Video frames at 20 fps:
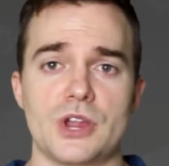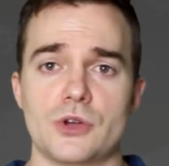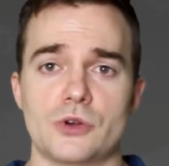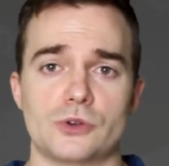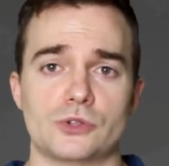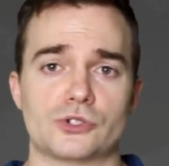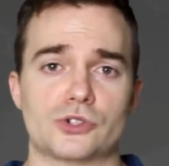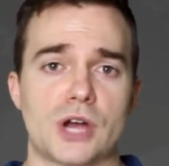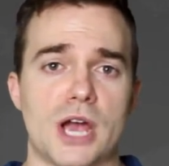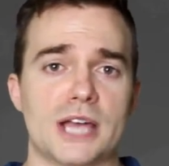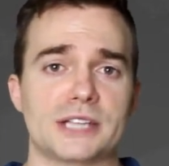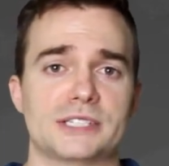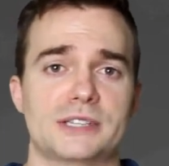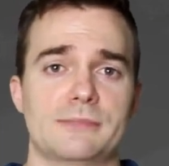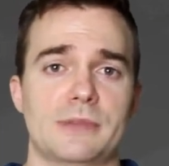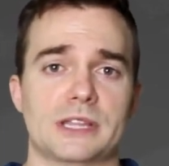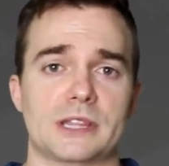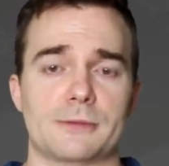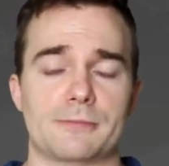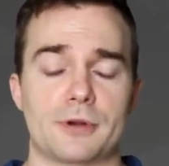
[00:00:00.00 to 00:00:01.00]
who tries to
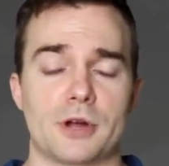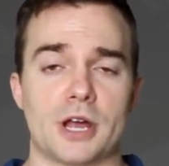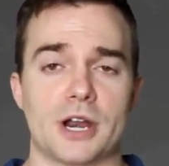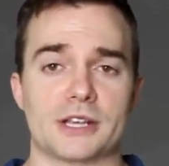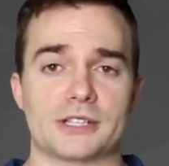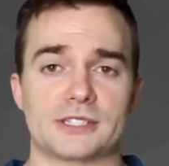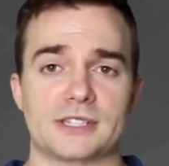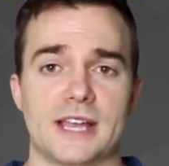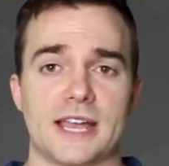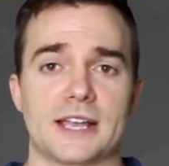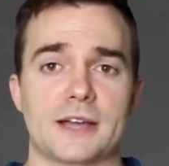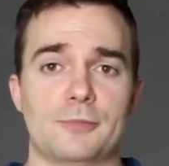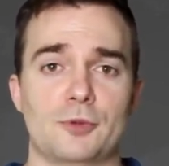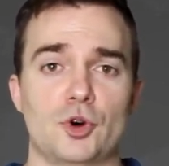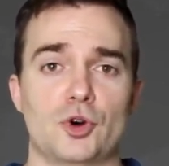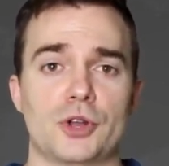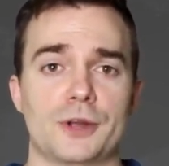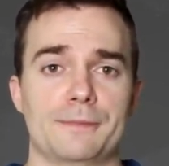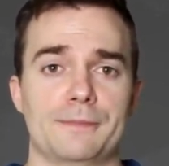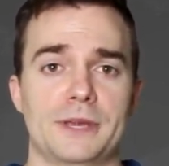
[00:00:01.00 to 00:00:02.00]
make the products
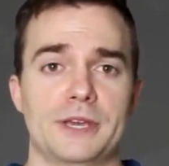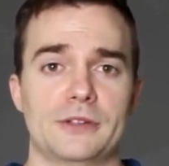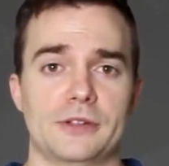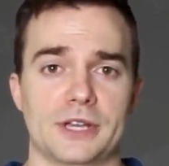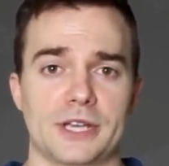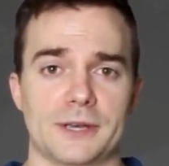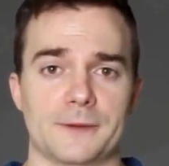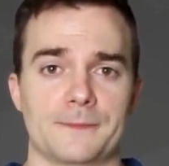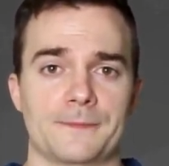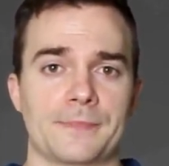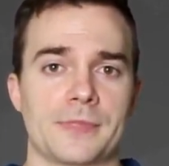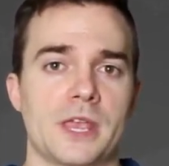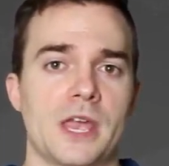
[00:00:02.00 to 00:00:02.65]
likable and appealing.